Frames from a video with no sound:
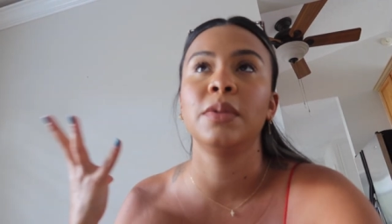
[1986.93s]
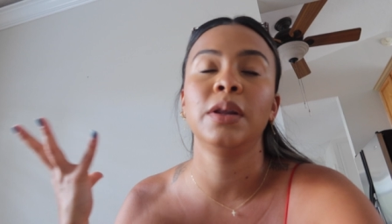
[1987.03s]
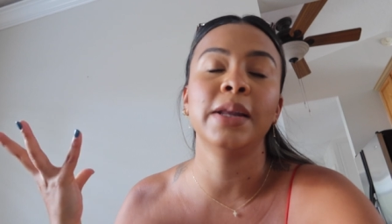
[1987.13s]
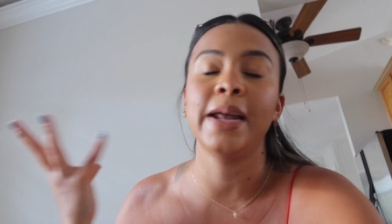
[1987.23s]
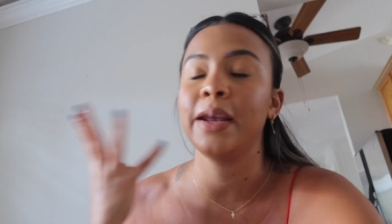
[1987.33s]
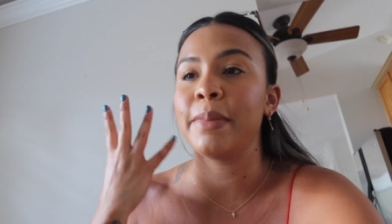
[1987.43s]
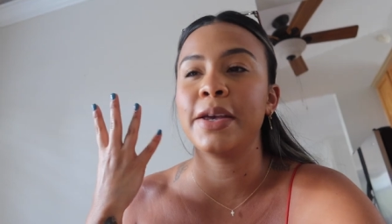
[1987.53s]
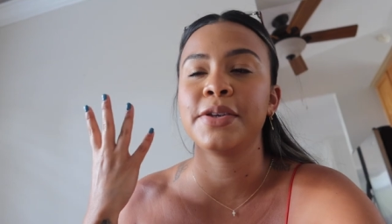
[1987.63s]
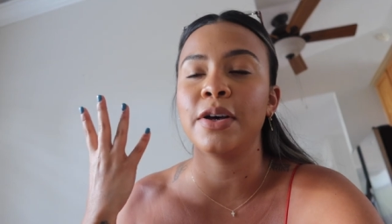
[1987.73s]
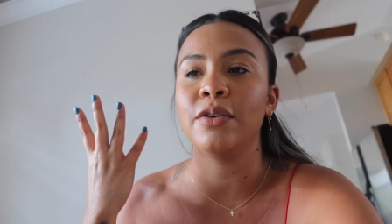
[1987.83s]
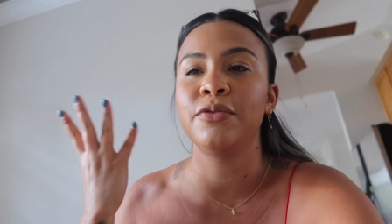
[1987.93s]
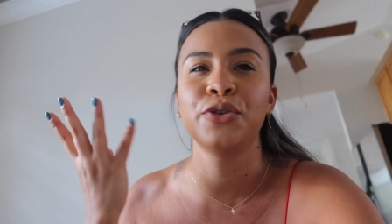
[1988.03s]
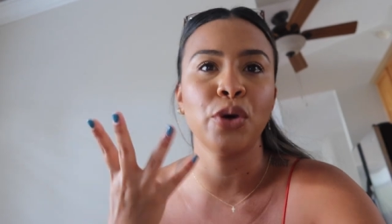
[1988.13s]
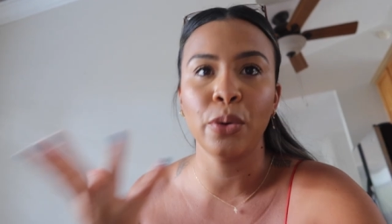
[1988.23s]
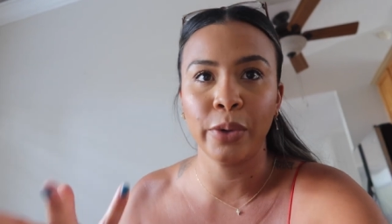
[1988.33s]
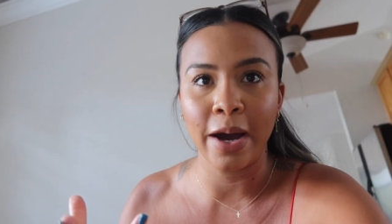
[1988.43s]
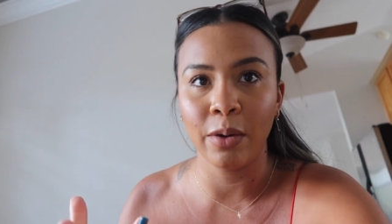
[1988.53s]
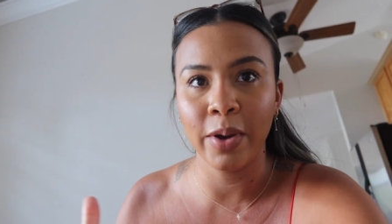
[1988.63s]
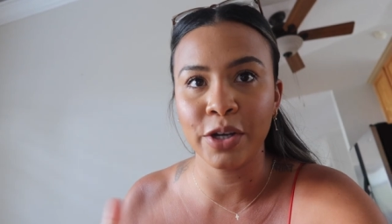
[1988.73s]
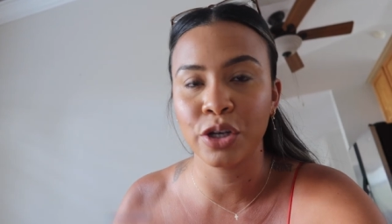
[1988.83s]
letting myself zone
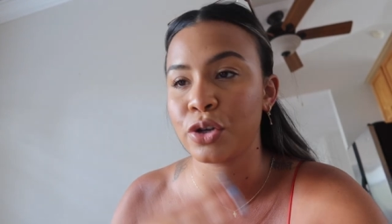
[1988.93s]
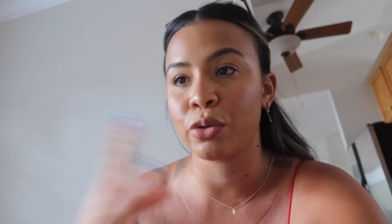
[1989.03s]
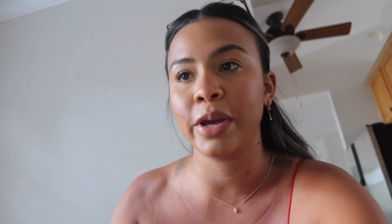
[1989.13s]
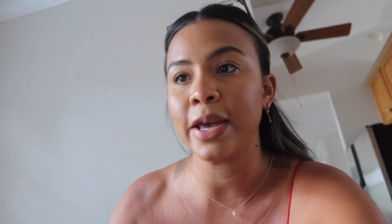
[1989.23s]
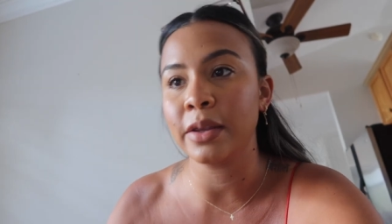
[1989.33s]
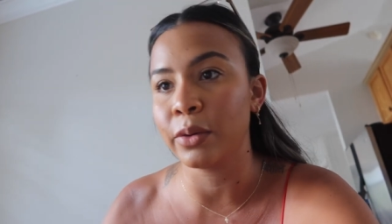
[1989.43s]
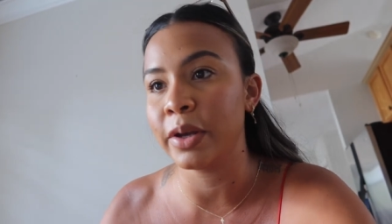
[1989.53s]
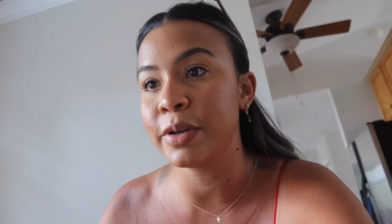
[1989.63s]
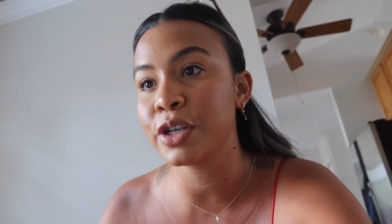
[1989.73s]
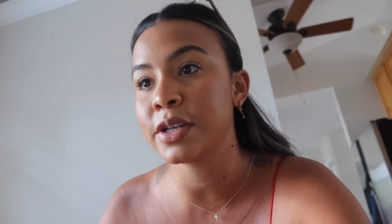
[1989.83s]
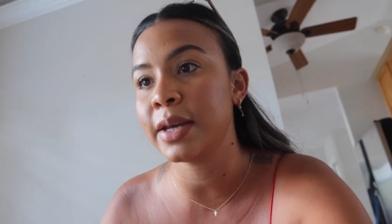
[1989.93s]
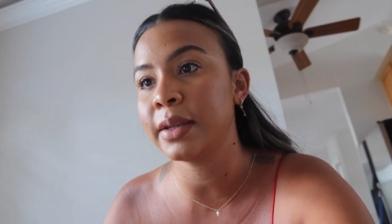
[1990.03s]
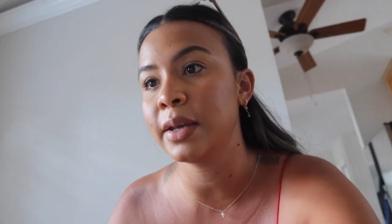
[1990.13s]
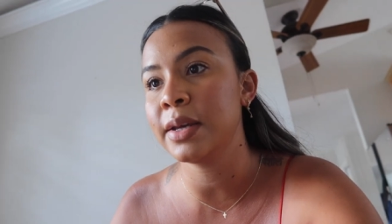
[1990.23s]
out and just create little images like